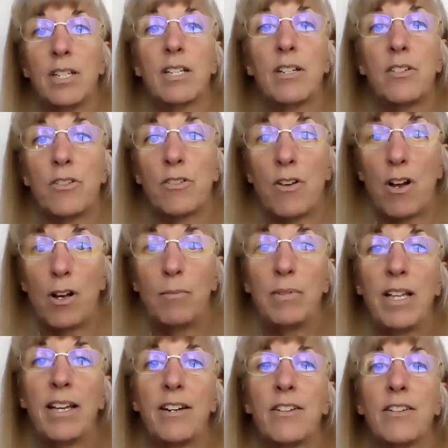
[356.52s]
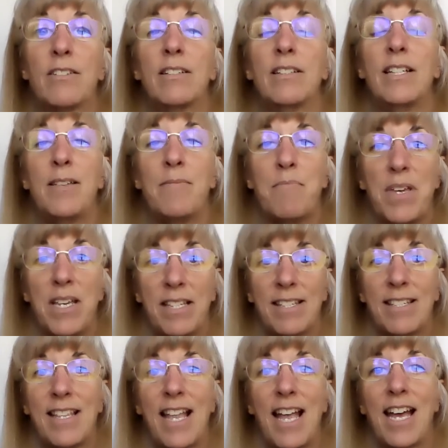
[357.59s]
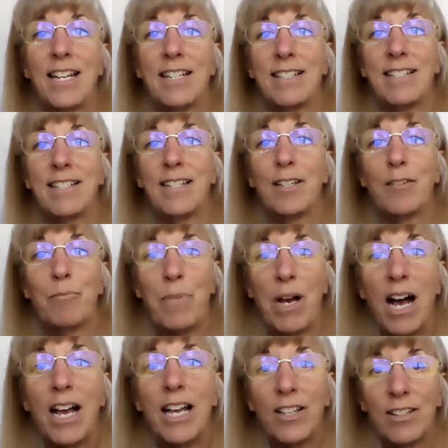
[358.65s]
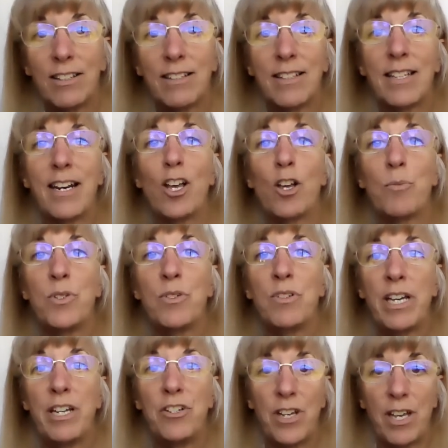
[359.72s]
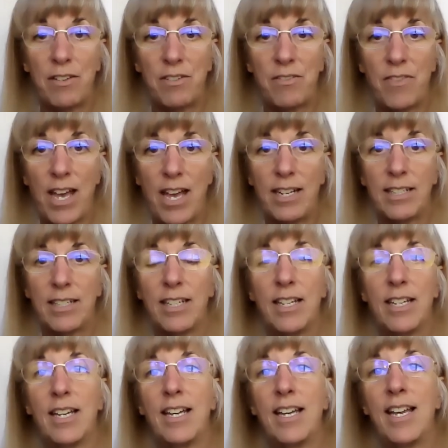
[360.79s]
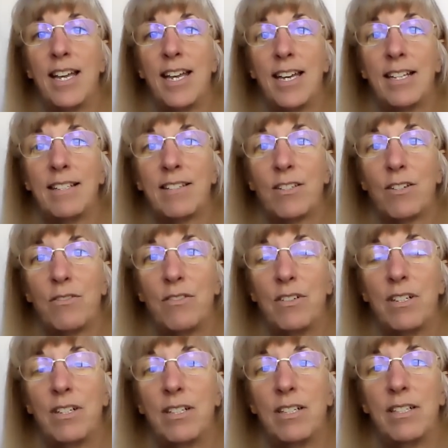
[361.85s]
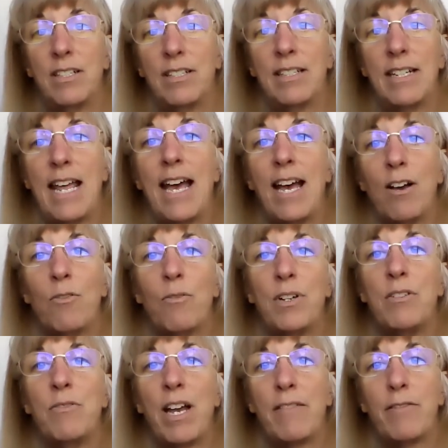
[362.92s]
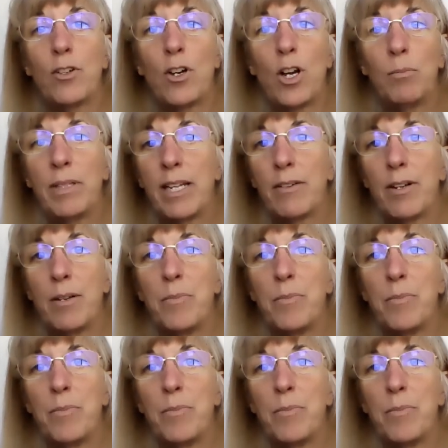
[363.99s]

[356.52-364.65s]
because your gallbladder emits that bile that helps you digest fat. And so now when you have your gallbladder